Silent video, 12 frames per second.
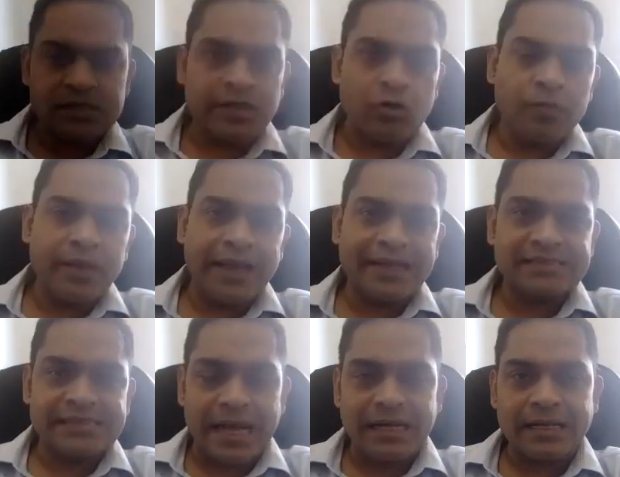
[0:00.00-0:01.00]
cannot be
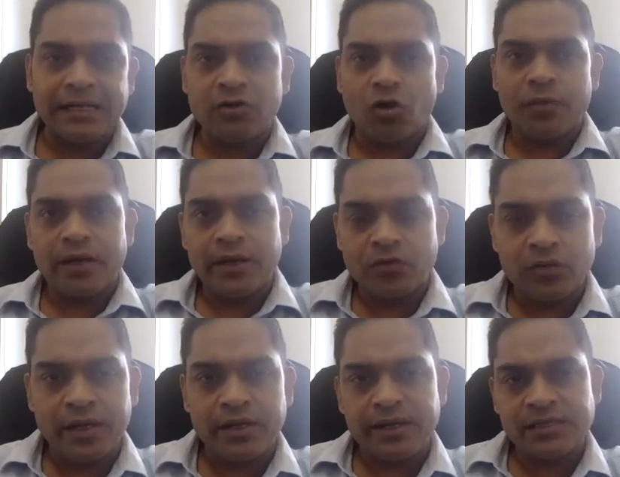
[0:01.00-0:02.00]
exactly copied into
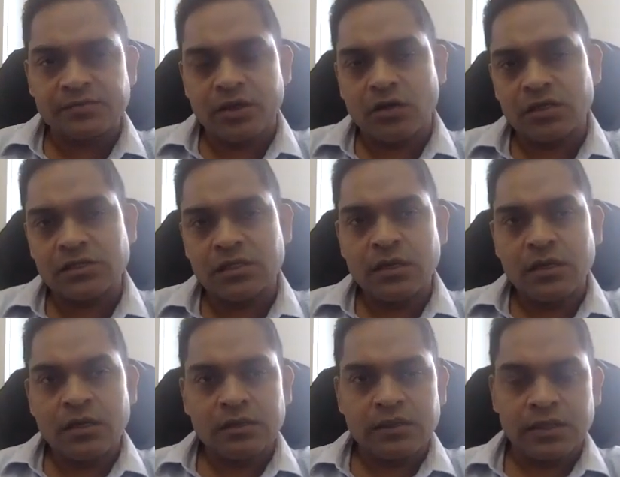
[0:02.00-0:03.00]
India is because
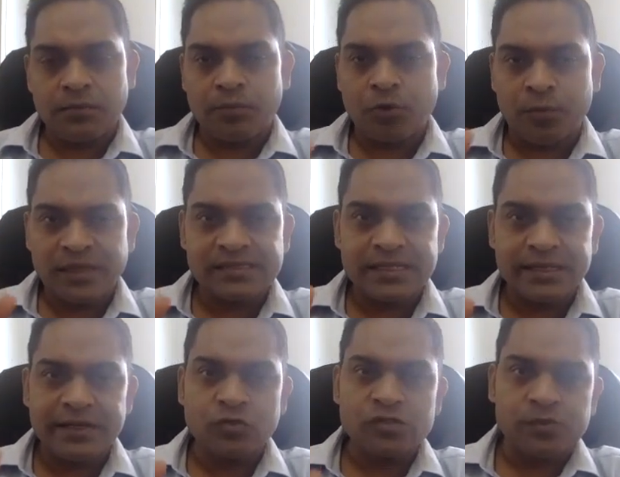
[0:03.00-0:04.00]
the
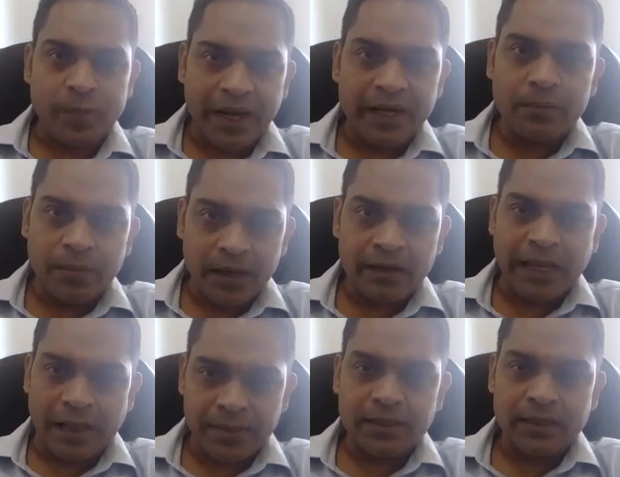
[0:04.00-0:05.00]
propensity to spend per
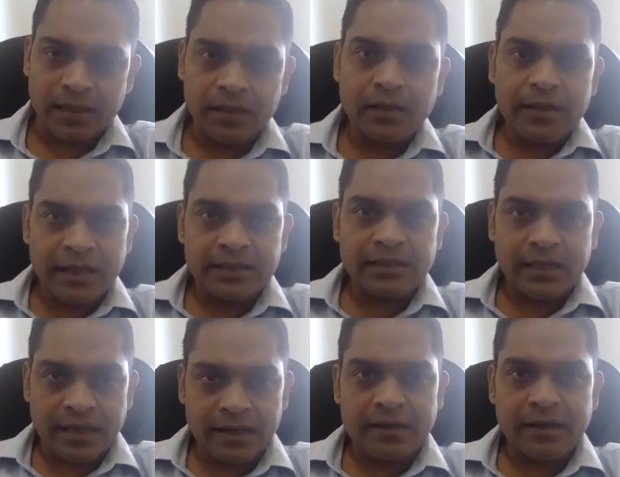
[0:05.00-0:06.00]
capita in the
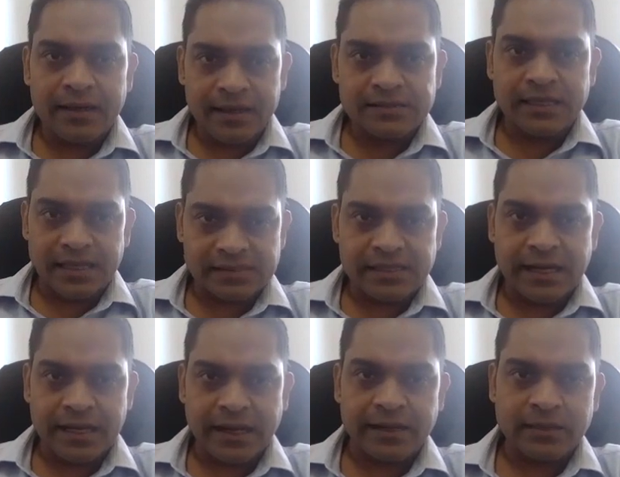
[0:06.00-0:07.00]
country is less,
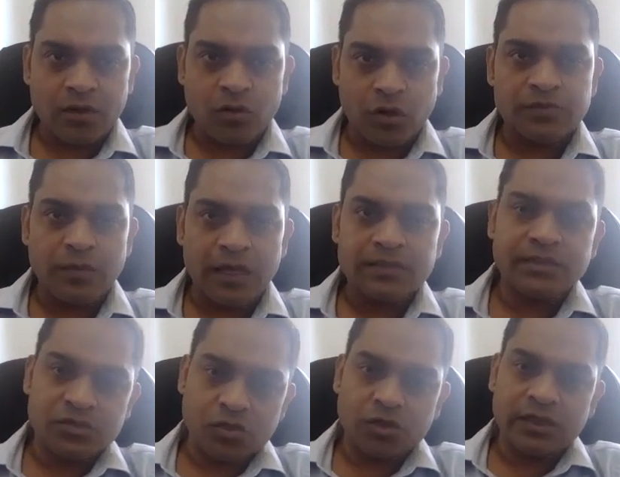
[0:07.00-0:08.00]
and the gross
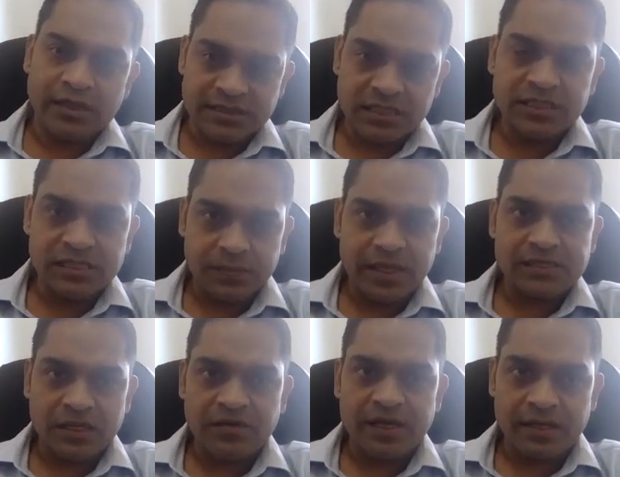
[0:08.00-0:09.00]
margins on the essential space
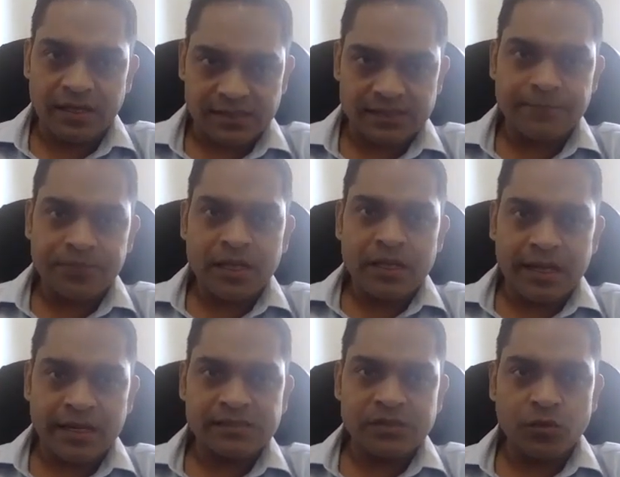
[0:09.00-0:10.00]
are very less.
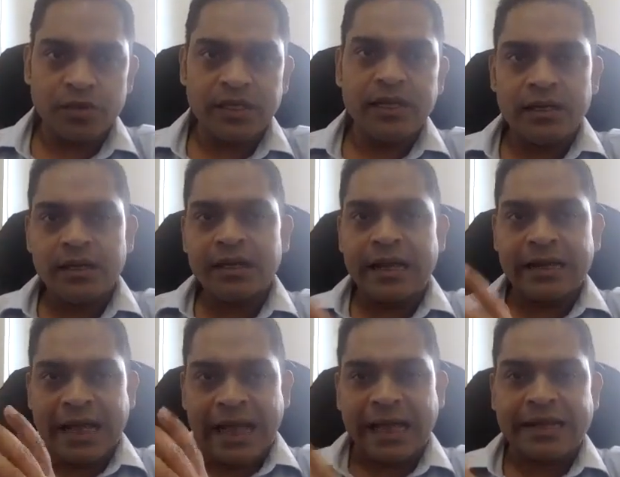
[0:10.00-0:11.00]
Hence, you need an
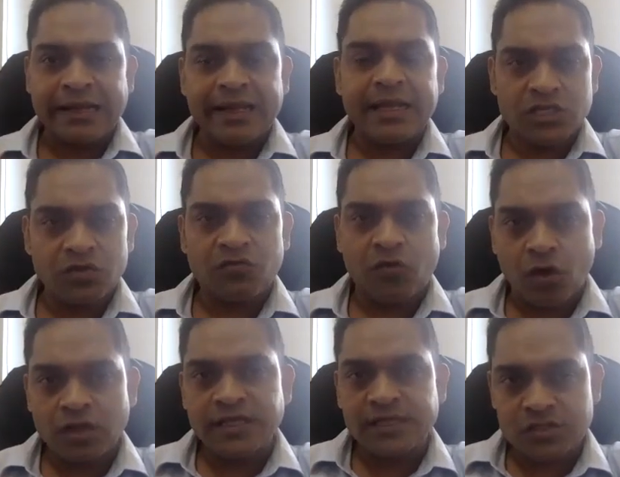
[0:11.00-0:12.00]
aggregation of
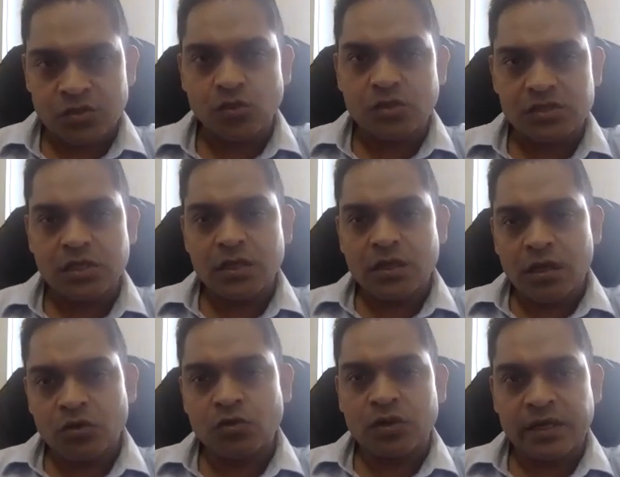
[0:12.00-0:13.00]
all these tools
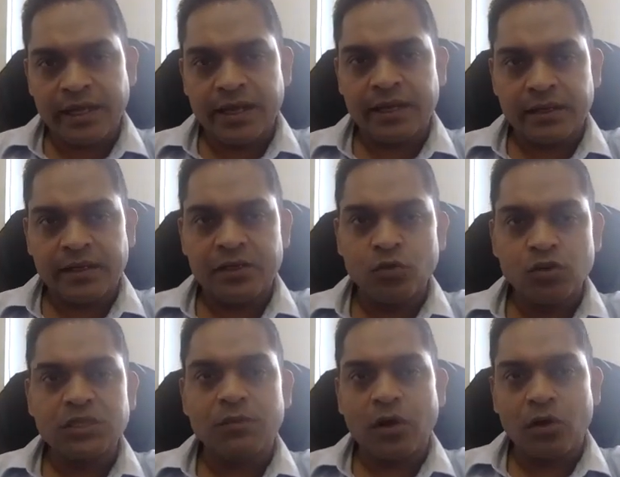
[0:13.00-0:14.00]
to create huge
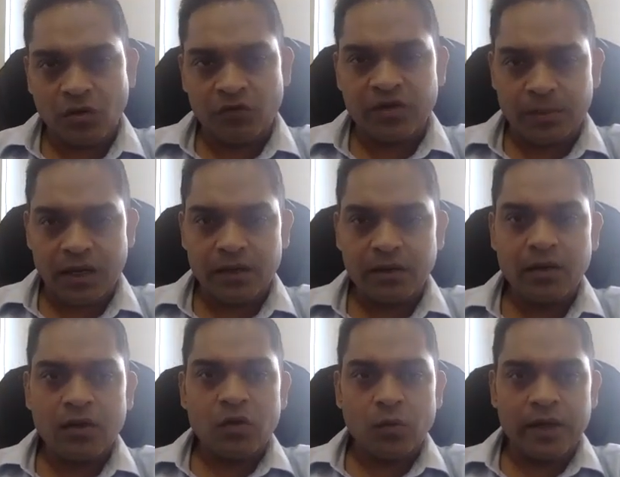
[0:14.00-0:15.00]
amount of demand,
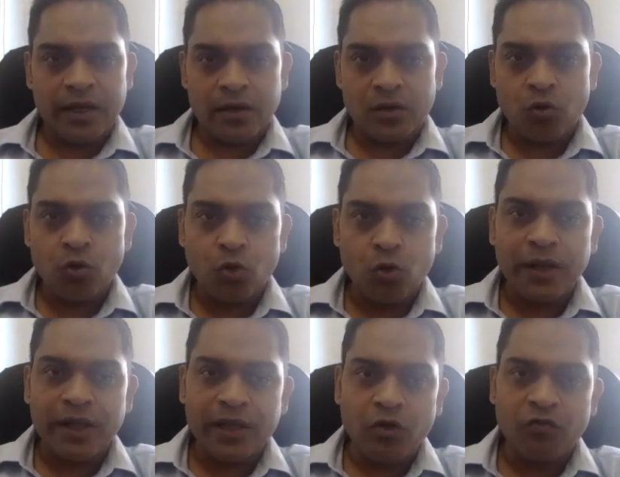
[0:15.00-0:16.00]
where low
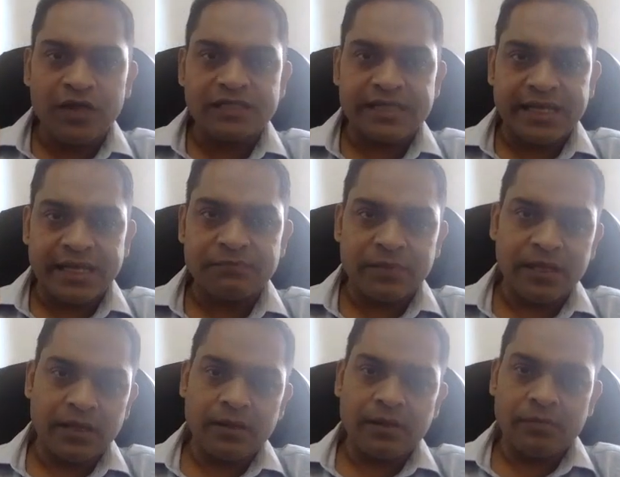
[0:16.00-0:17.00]
AOVs can
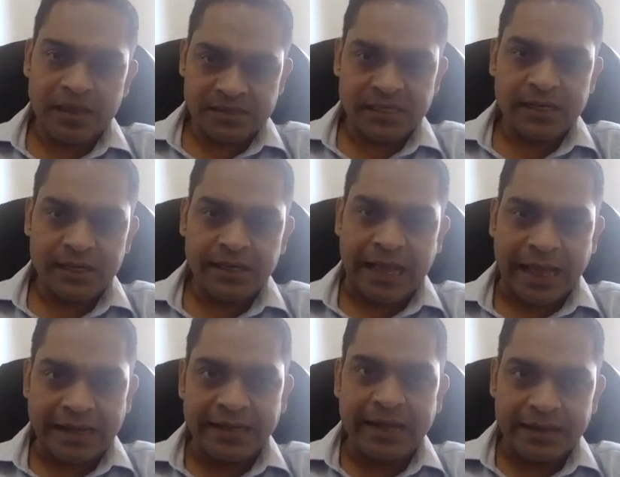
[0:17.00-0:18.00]
be basically
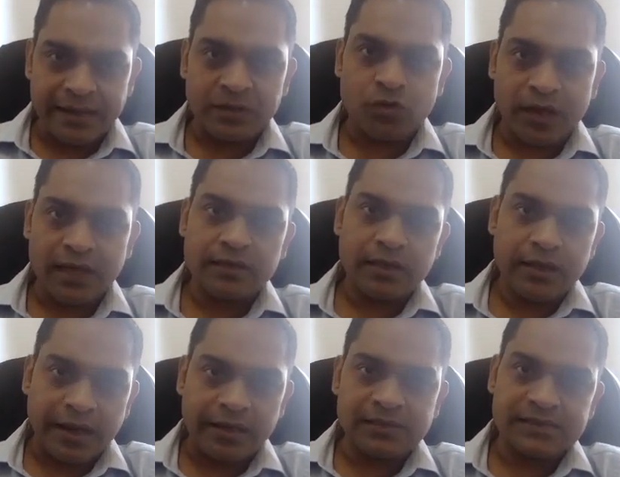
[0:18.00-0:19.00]
aggregated together
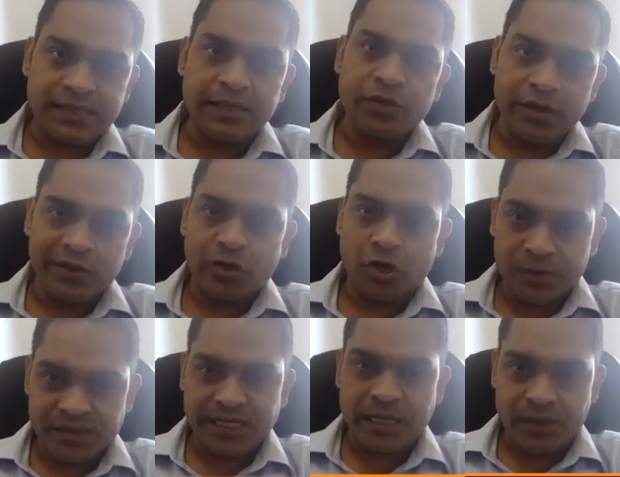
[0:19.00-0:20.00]
and still unit
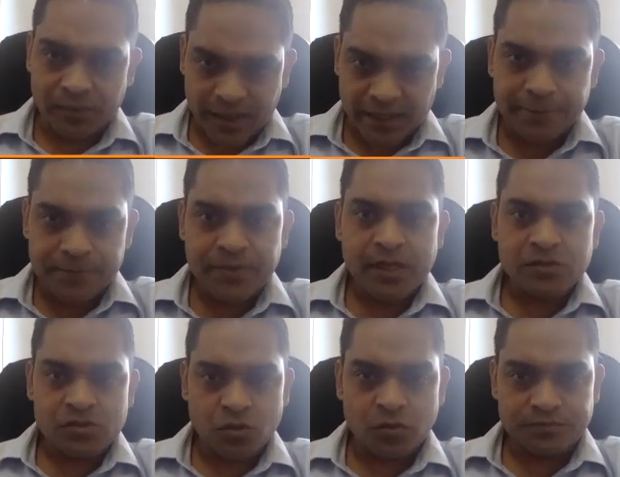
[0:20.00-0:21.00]
economics can be made.
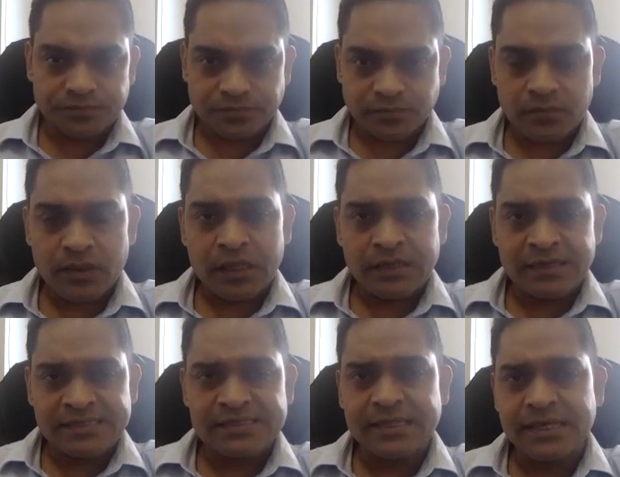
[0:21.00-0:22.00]
So
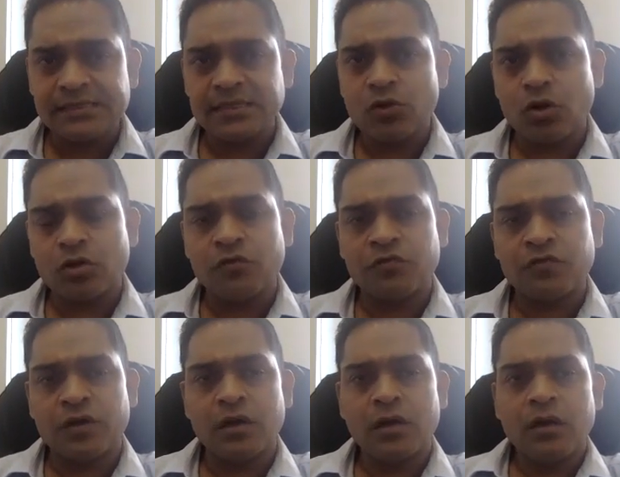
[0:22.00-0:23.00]
this needs a lot
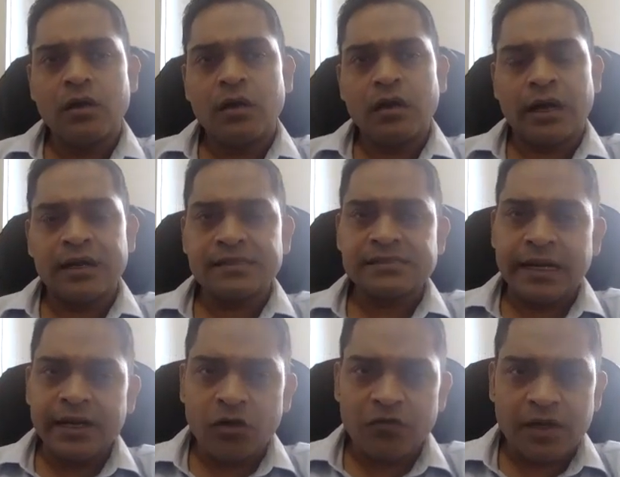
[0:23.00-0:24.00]
of
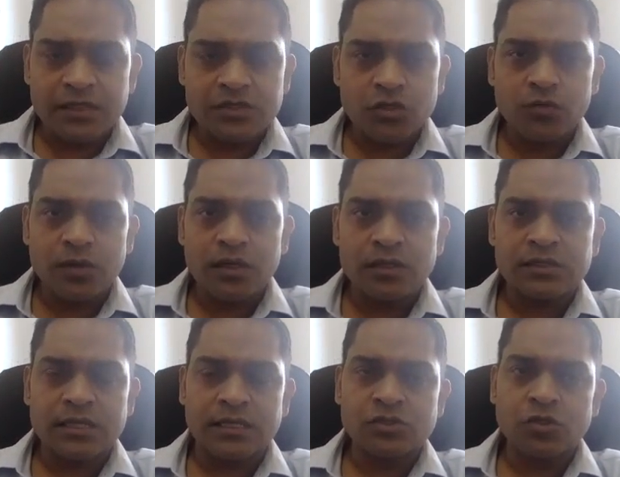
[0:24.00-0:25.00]
understanding of consumers,
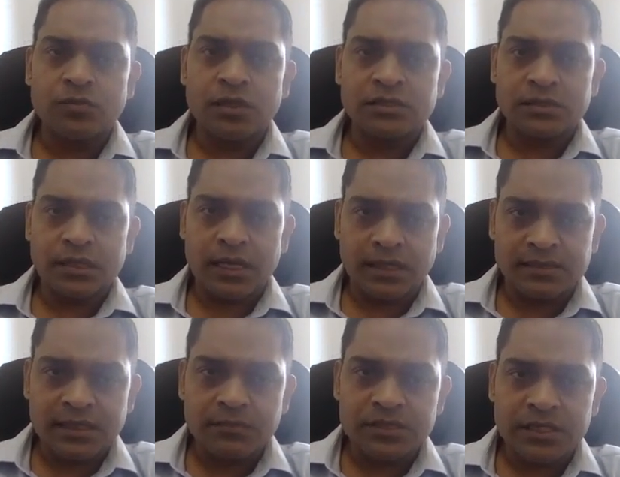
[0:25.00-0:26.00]

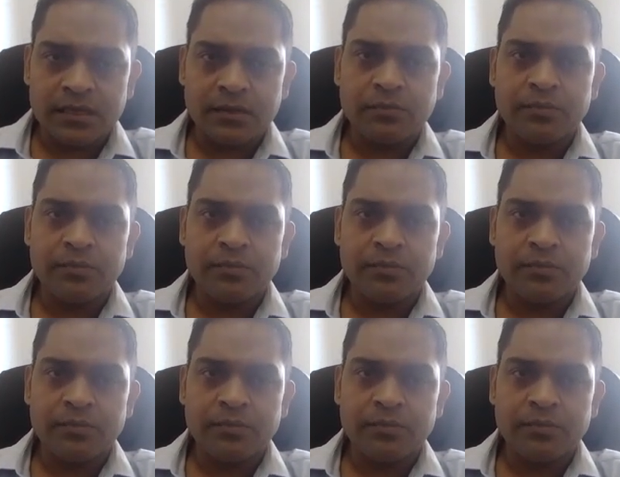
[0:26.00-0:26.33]
consumption